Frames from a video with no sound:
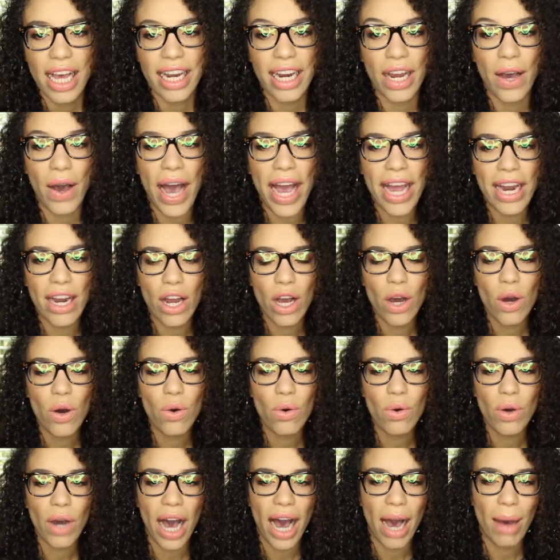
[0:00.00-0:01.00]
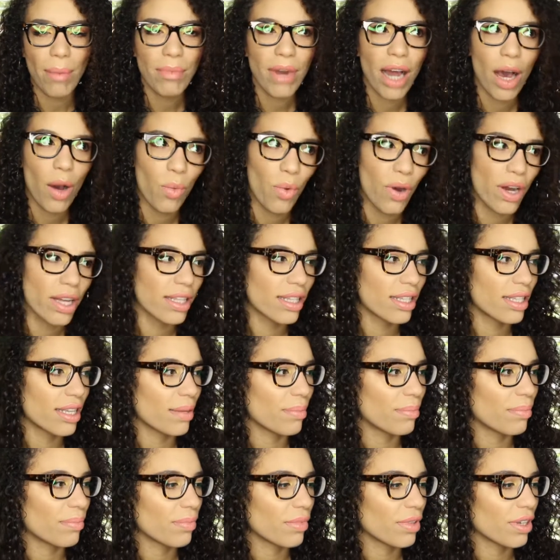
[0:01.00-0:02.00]
Now I know I'm not one
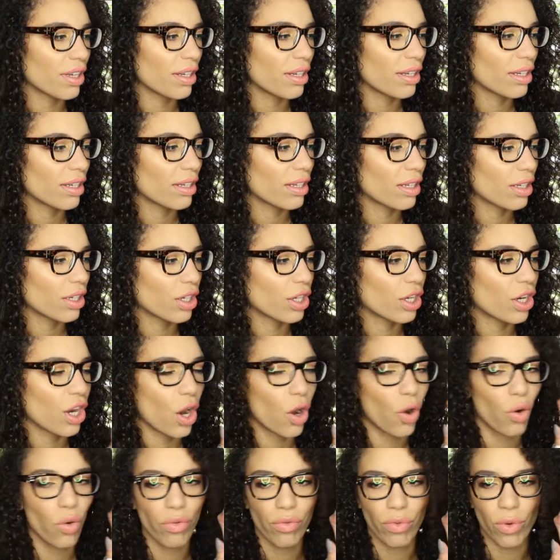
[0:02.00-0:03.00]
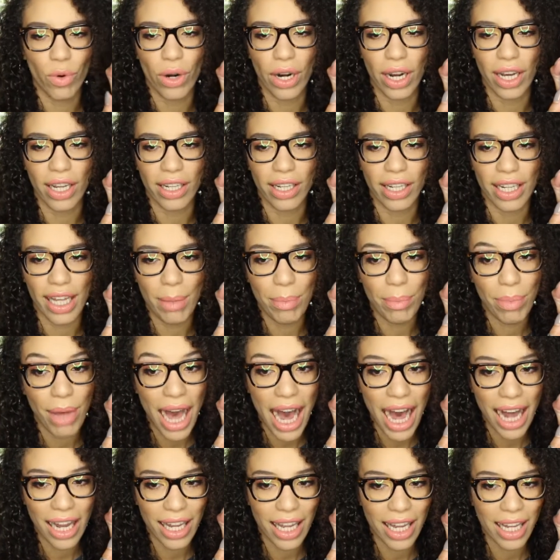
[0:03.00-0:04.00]
to go for a lip
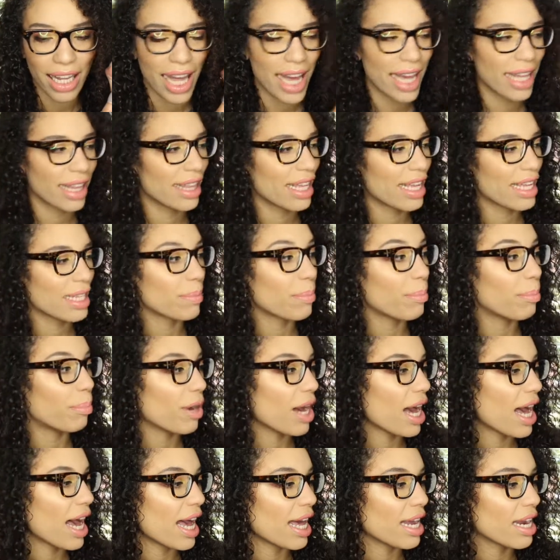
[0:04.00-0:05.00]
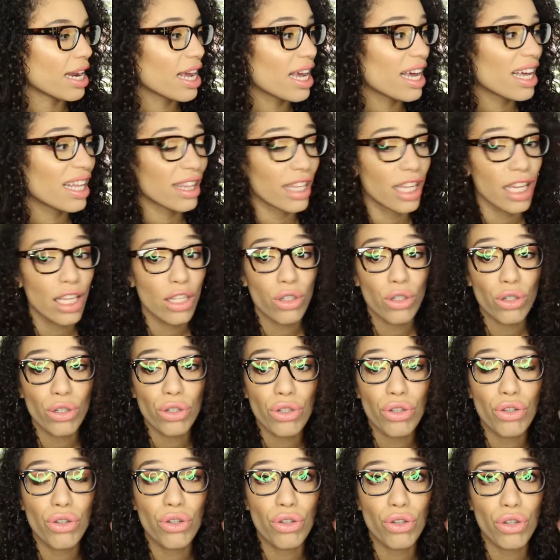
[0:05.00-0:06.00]
palette like this, but these are
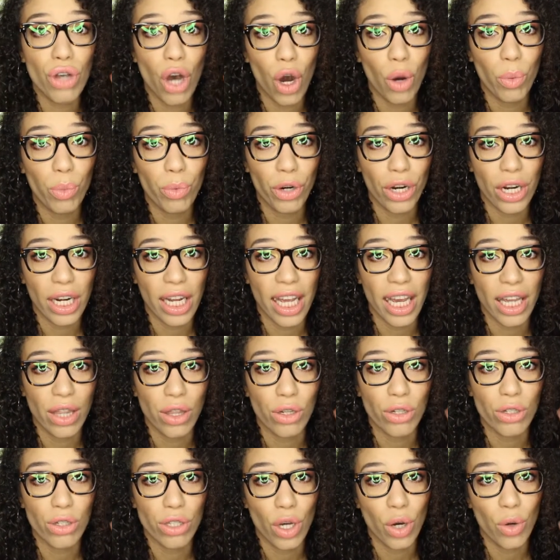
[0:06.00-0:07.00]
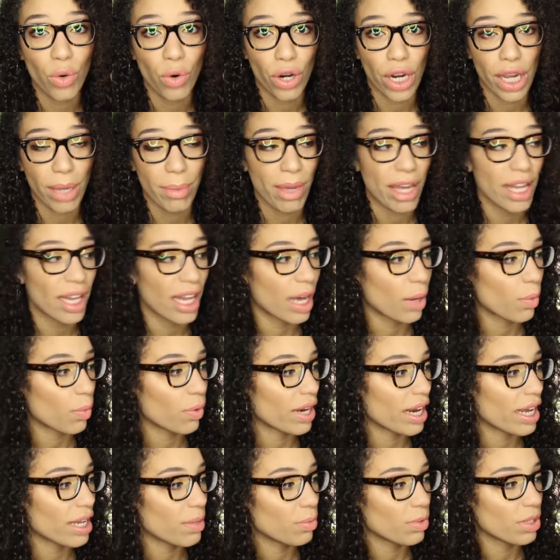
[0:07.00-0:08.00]
so pretty and they're so creamy. Like
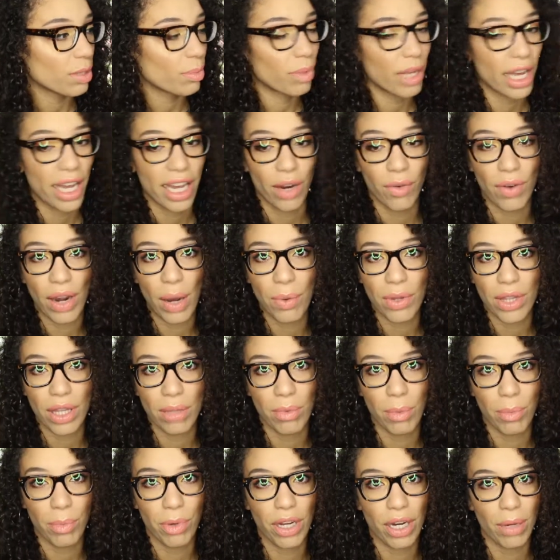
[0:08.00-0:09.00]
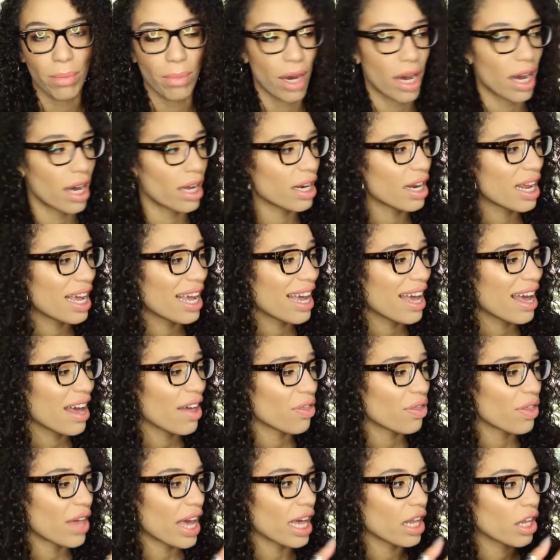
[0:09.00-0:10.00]
when I was playing around with them and put them on,
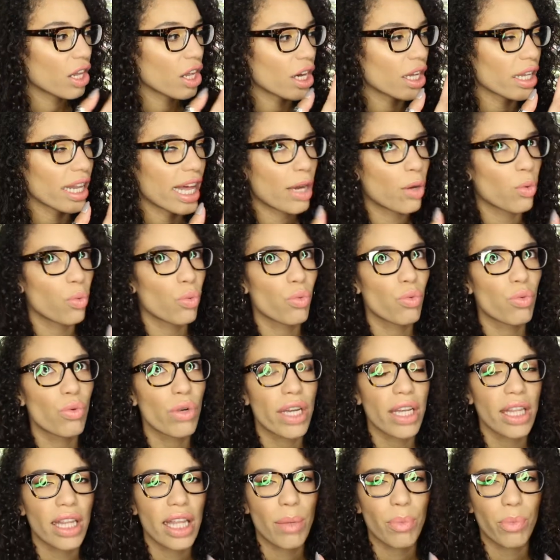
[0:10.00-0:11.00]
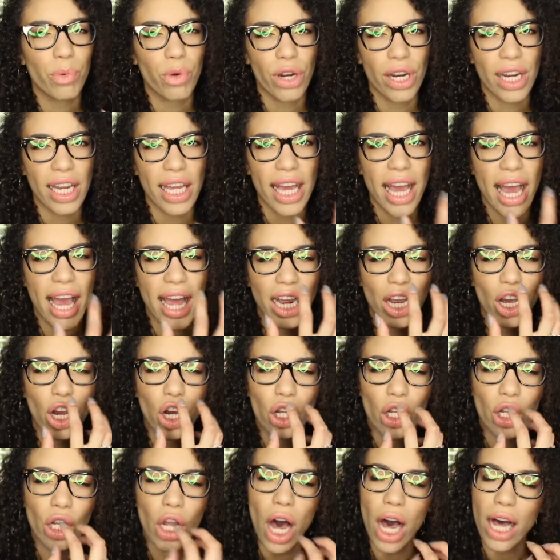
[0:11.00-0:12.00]
they look like really pretty and
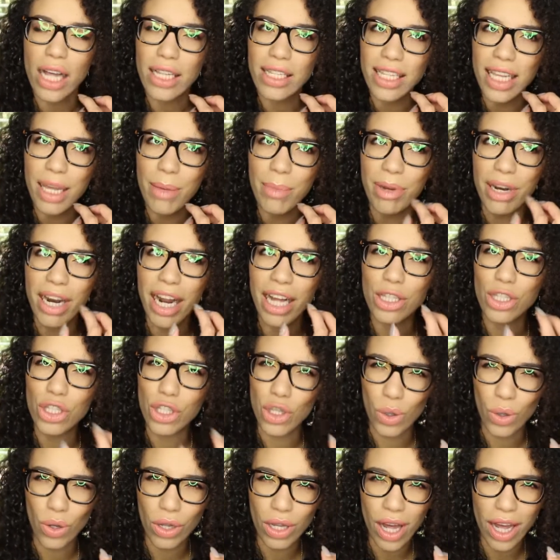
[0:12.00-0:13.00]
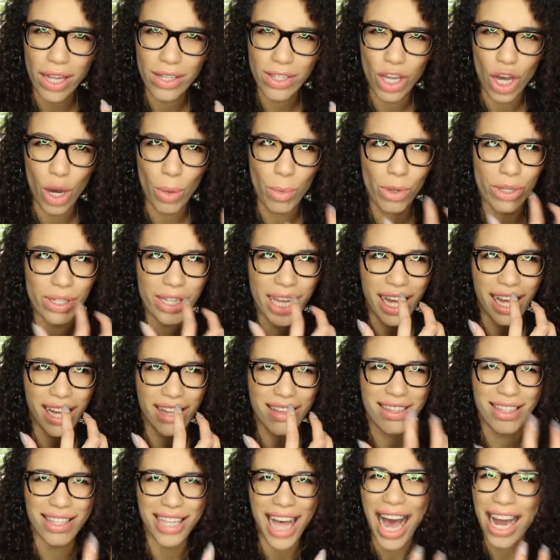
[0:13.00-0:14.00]
glossy, but not too glossy, almost like
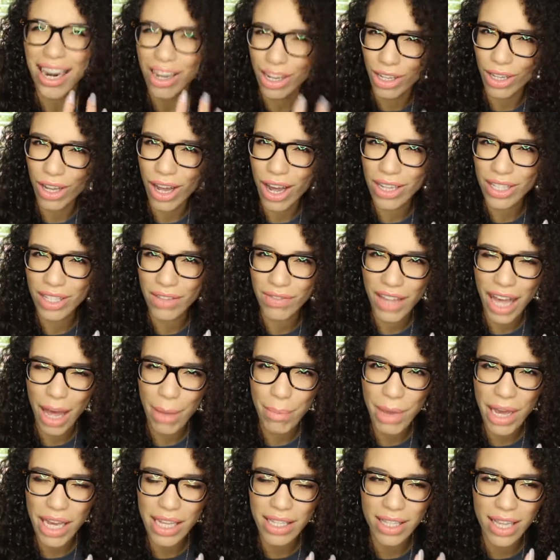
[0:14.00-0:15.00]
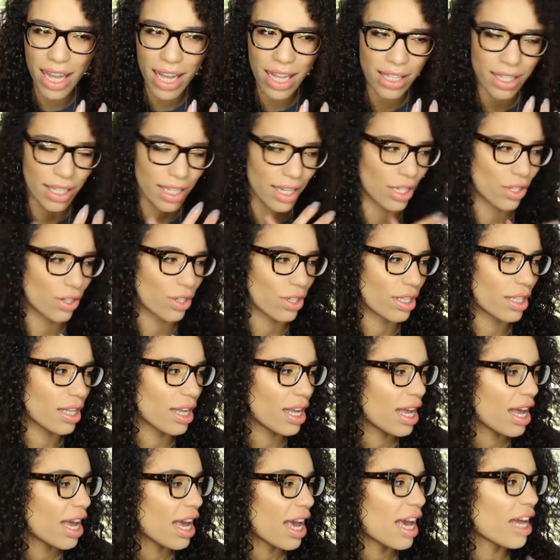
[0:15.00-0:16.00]
a satin gloss, if that makes sense. And
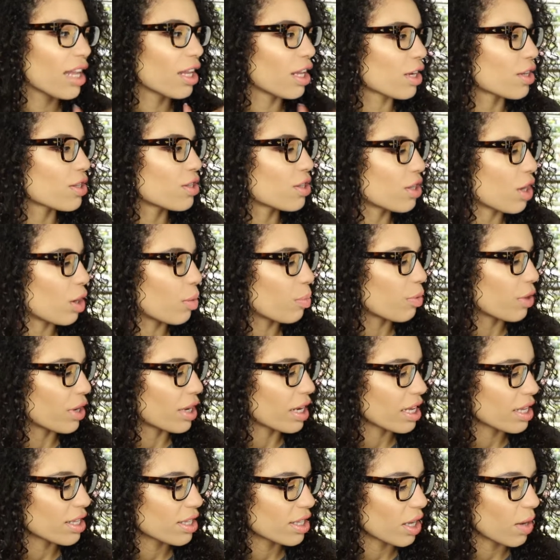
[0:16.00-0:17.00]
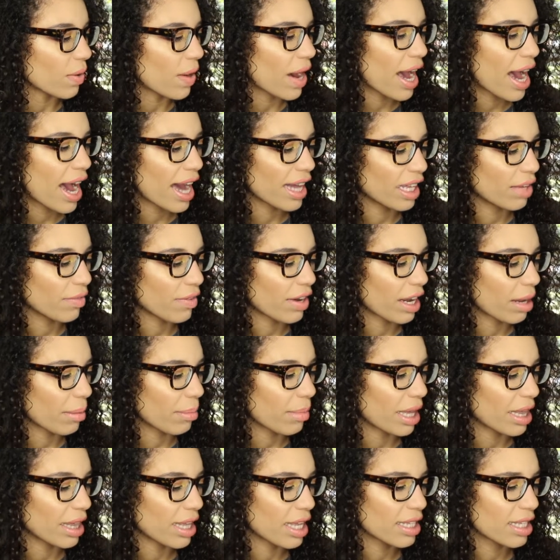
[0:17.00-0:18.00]
it looks so pretty. So I highly
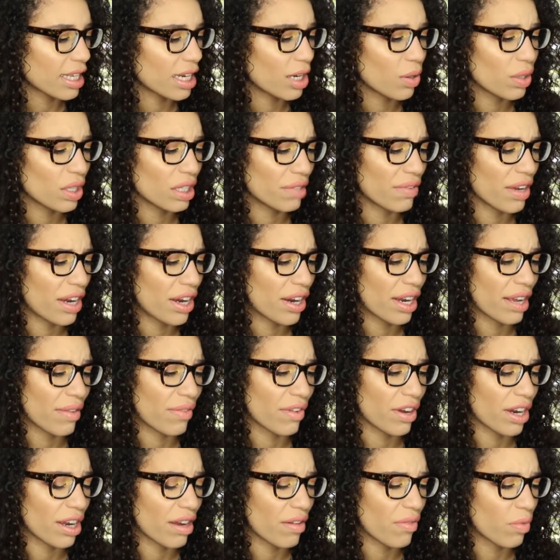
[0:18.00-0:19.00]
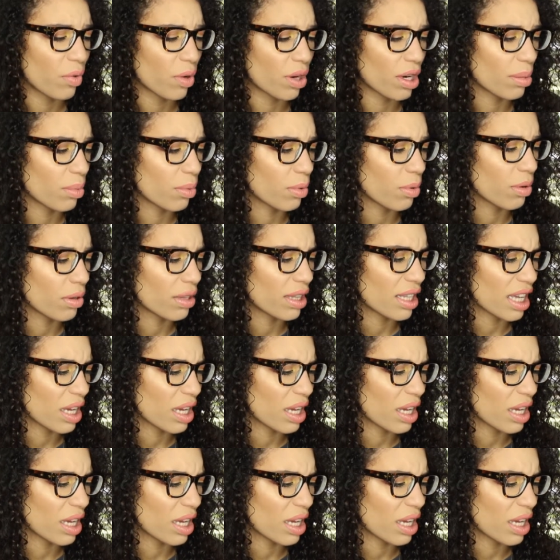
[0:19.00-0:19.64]
recommend this, and it was very, very affordable.